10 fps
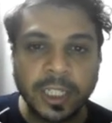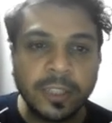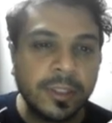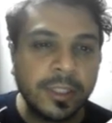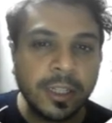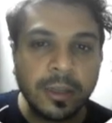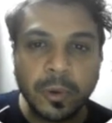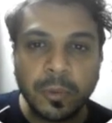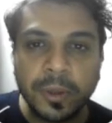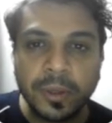And we'll see in a
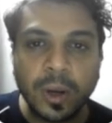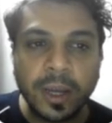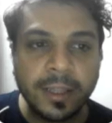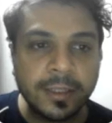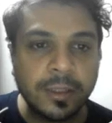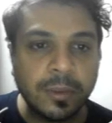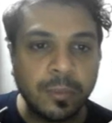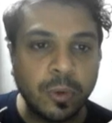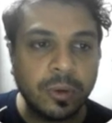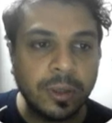moment why this is
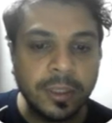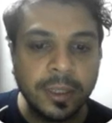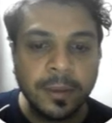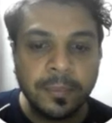important.